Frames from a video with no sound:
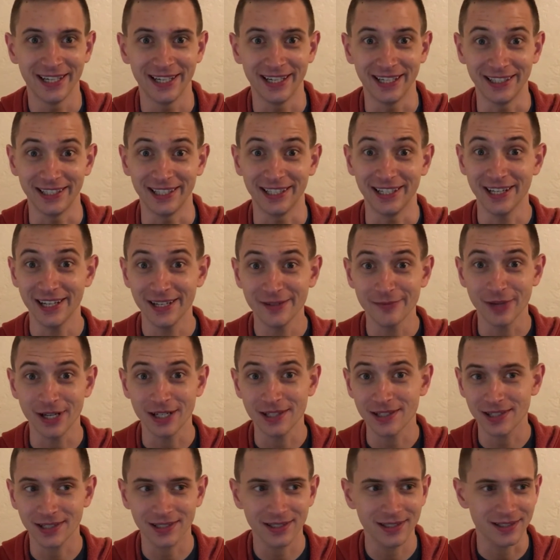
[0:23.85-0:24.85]
And then in
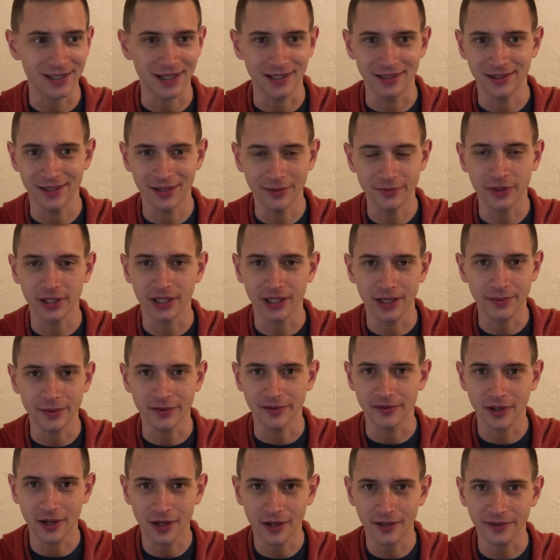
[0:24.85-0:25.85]
my sickness, I dumped a cup
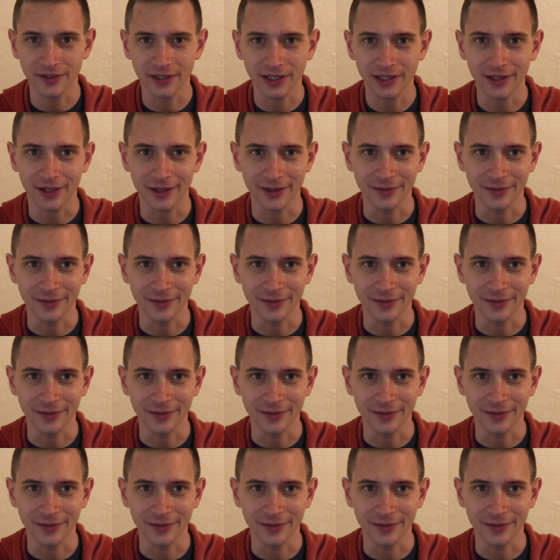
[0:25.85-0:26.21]
of coffee